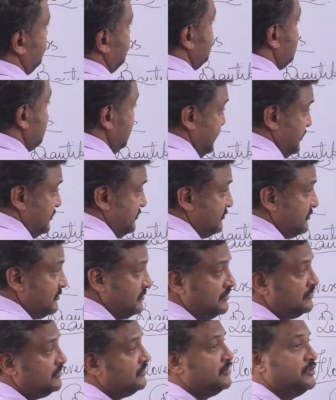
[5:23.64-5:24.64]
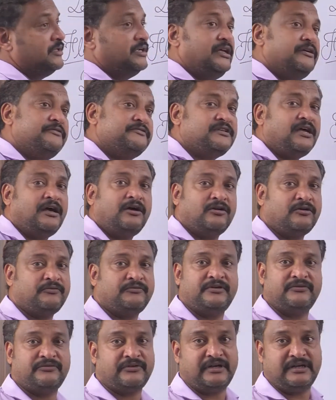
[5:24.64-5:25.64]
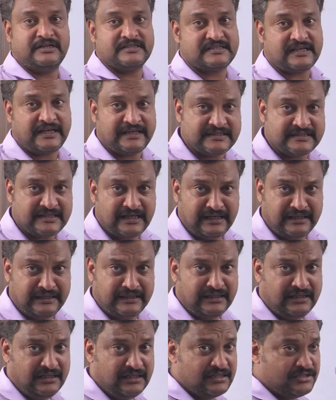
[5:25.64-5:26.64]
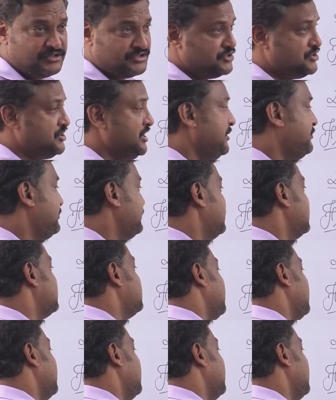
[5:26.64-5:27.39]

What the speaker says: isn't it? Leaves are of different size and shape. In the